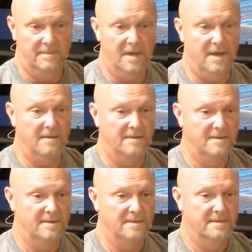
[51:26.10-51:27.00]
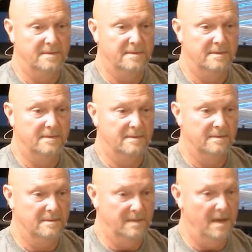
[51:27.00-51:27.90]
Yeah.
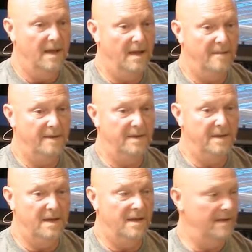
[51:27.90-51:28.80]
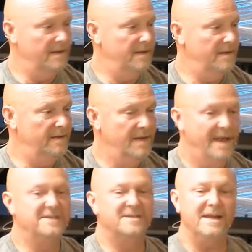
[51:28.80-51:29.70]
yeah, I mean, yeah, it, and
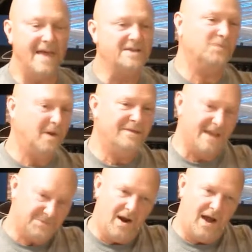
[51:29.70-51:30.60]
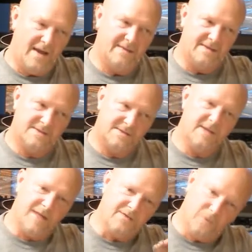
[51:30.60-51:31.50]
and see, that's what that's right. That's
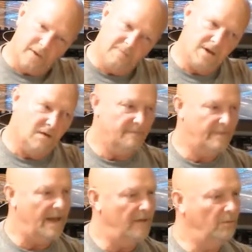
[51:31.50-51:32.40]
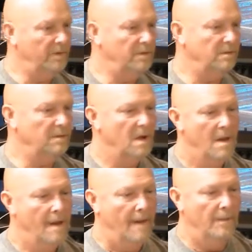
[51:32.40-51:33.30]
see, that's what I'm talking about. When you
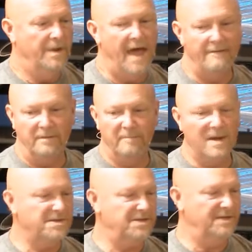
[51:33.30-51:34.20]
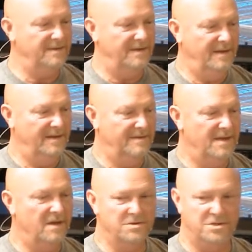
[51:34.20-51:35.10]
when you have a budget, it
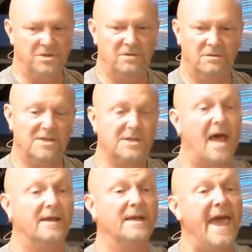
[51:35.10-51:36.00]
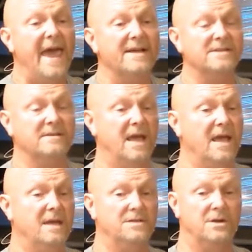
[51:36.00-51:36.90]
tells you it's like a gas
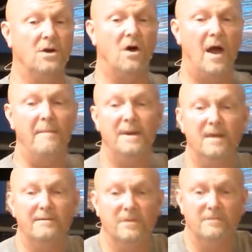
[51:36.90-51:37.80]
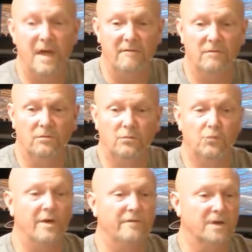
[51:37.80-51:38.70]
gauge in your car. How many of you have ever
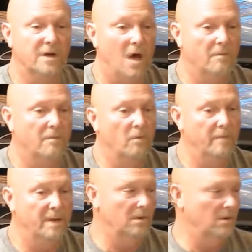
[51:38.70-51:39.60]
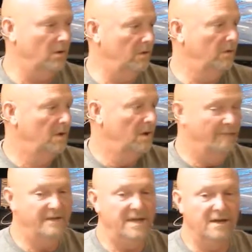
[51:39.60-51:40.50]
driven an automobile or a
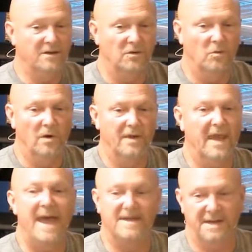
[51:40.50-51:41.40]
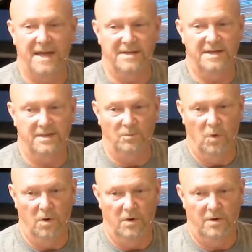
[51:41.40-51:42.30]
vehicle where the gas gauge didn't
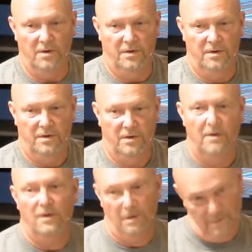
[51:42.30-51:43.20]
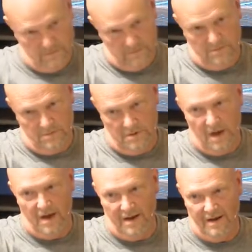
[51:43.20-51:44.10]
work?
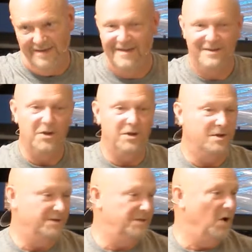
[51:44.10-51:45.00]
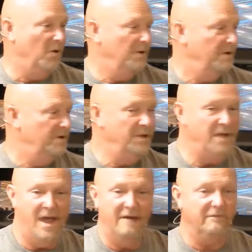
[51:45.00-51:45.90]
Uh, huh. so do
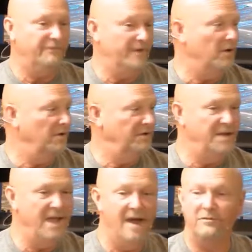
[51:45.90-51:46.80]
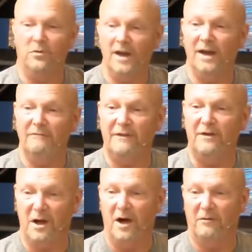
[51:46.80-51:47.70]
you ever feel? Do you ever really
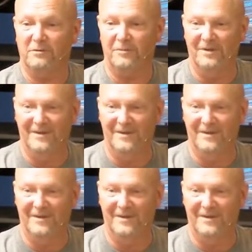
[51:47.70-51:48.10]
feel comfortable?